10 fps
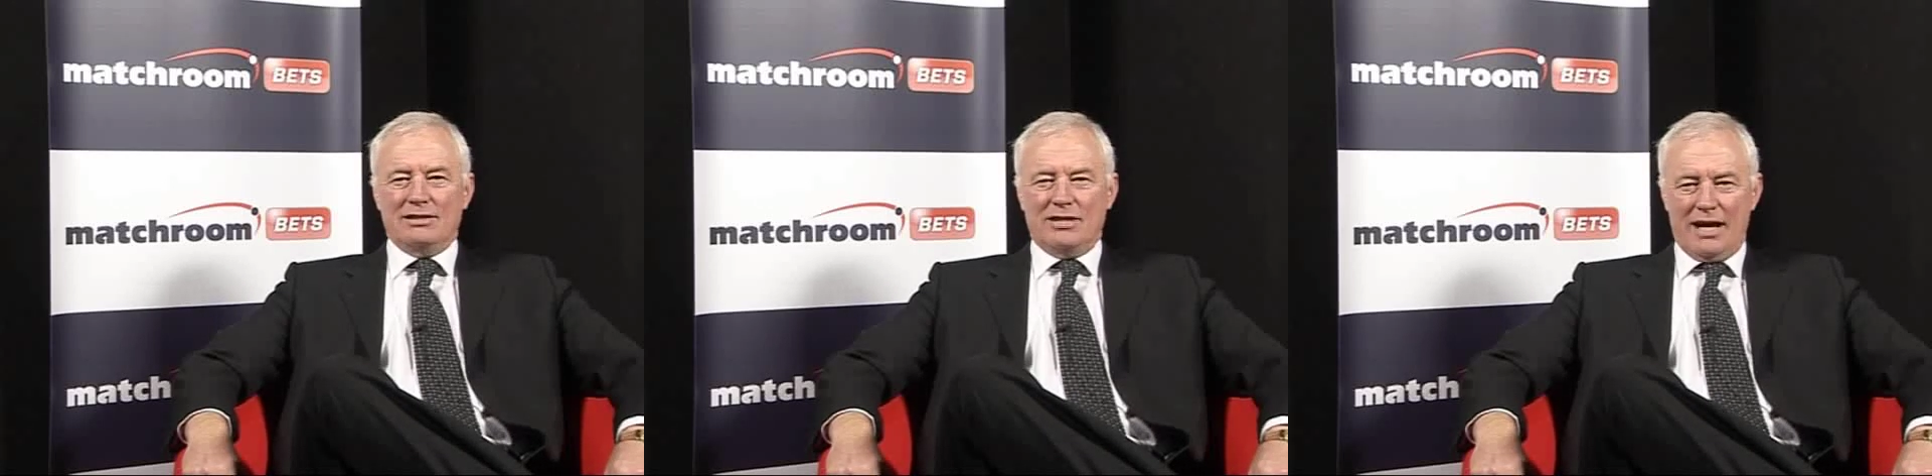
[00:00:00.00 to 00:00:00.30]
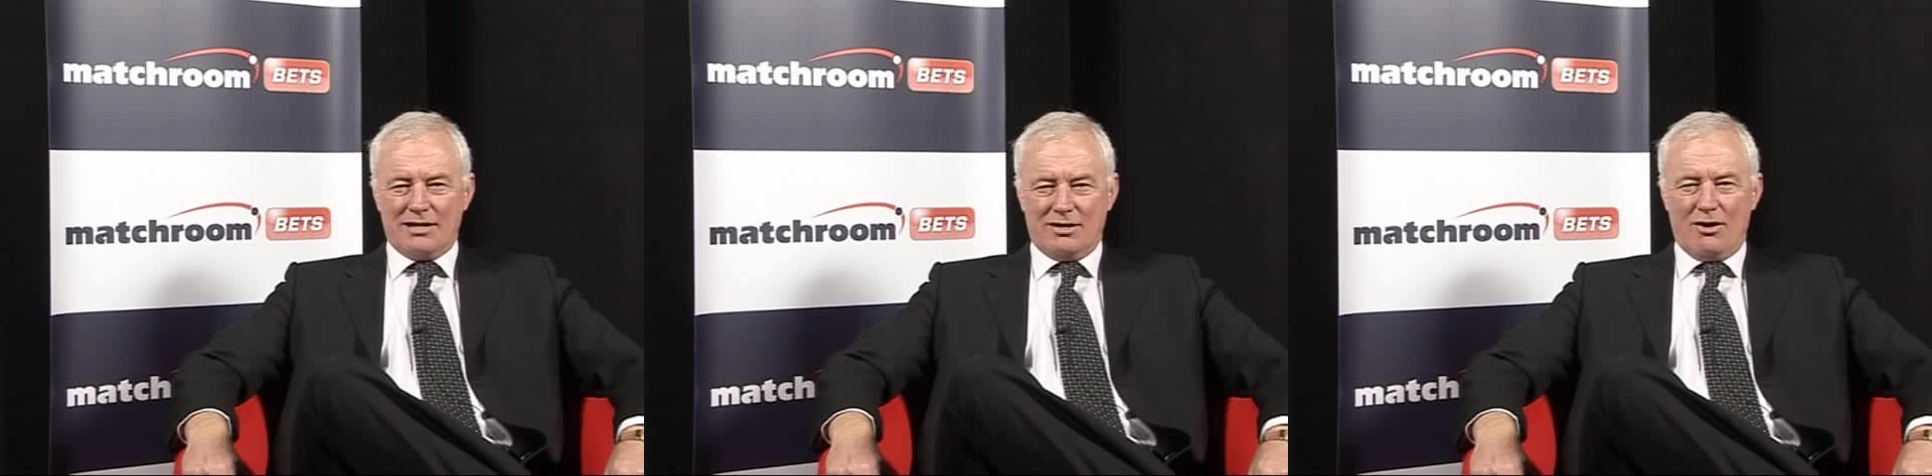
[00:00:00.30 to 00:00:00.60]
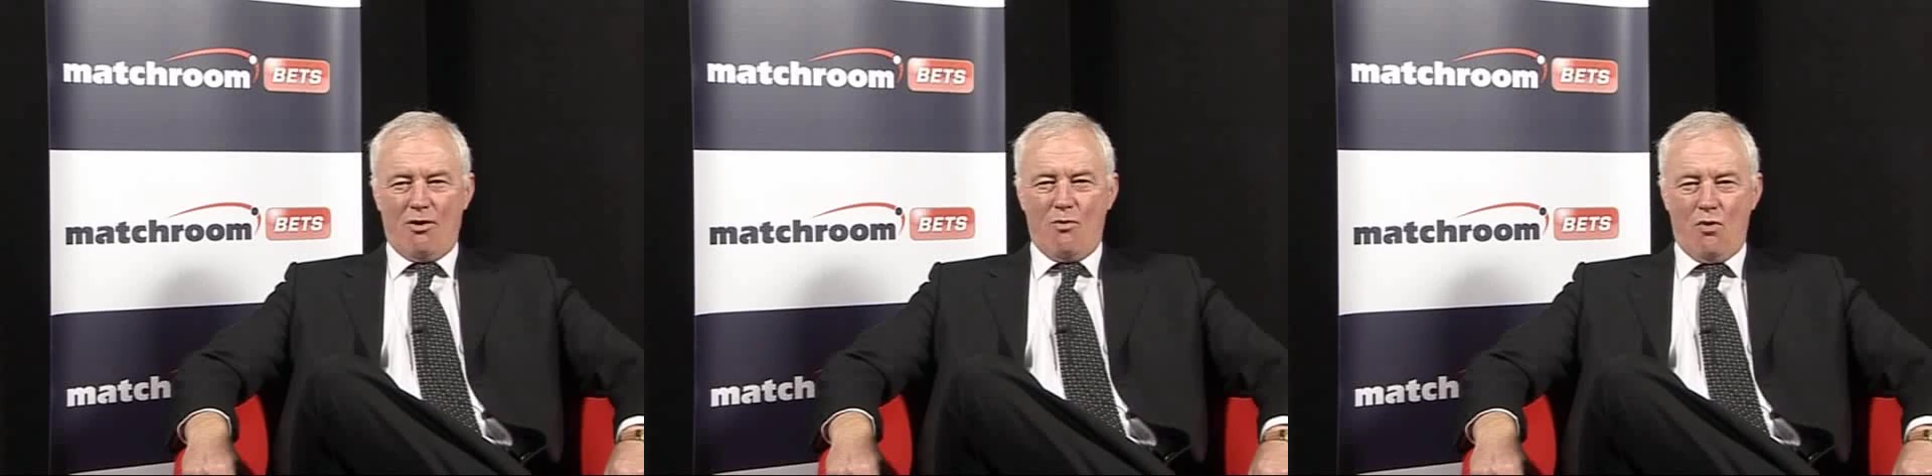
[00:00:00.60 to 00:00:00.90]
just
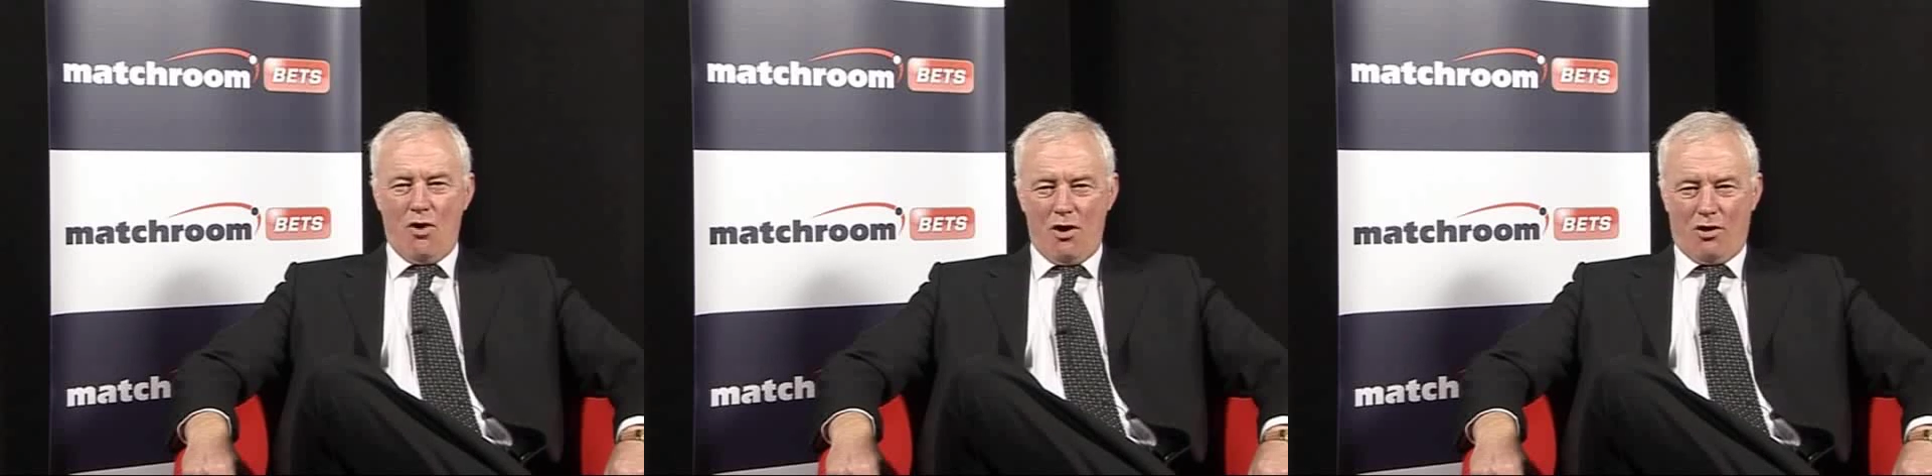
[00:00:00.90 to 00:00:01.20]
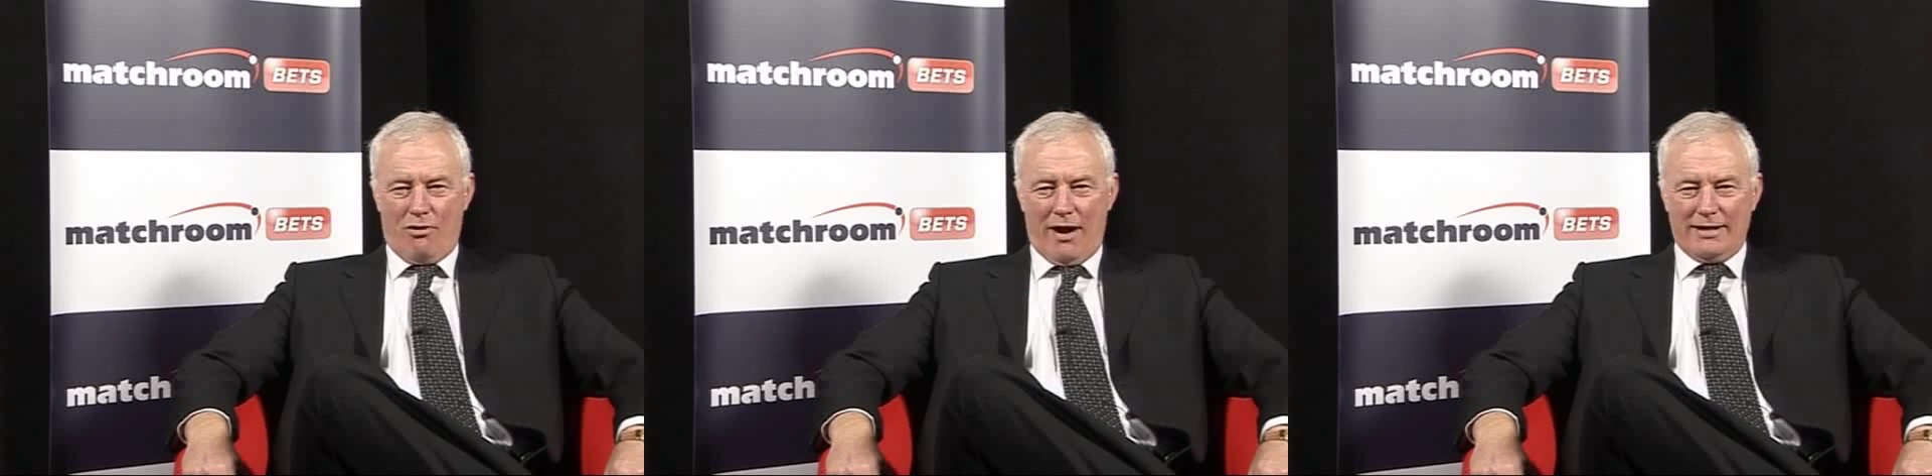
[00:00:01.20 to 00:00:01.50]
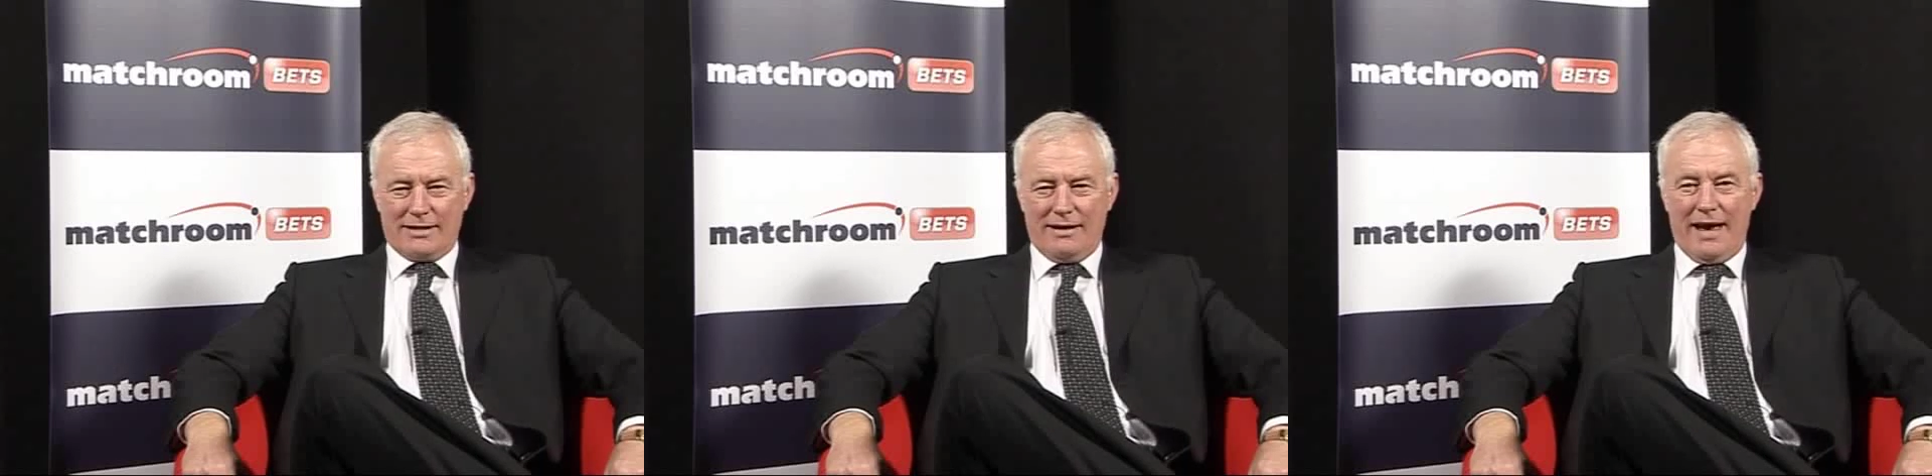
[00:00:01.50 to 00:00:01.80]
on work
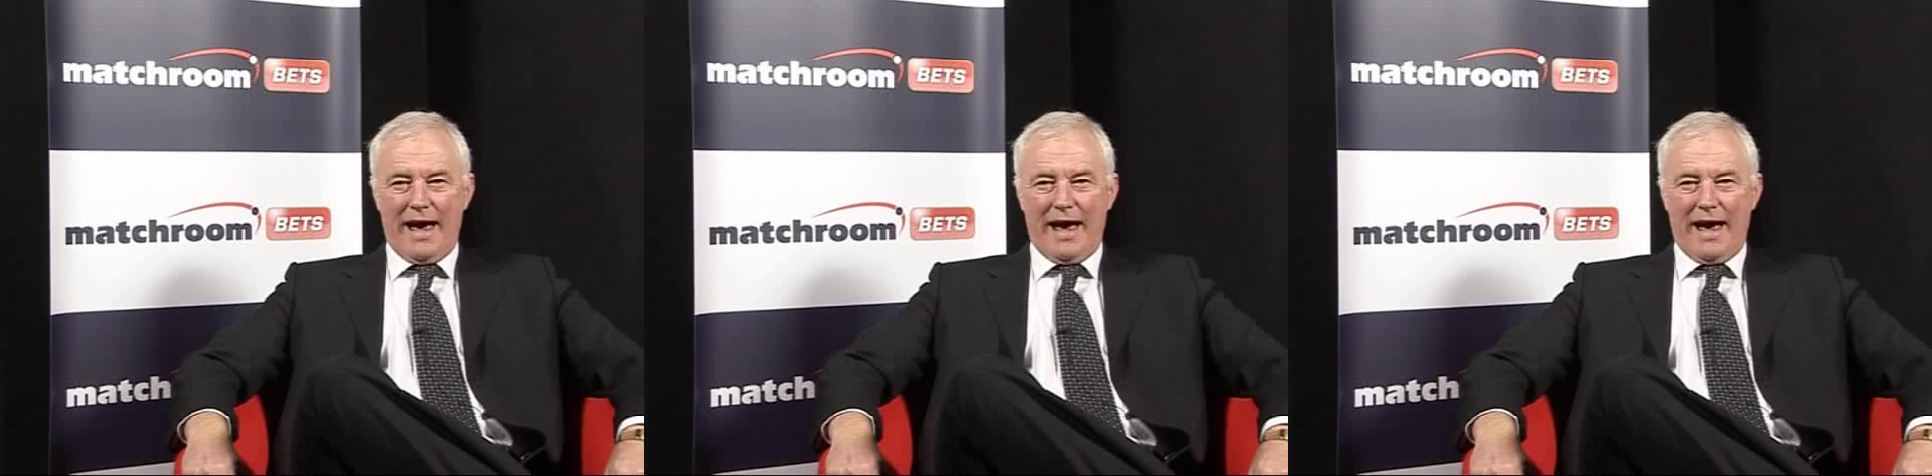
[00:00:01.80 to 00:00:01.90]
rate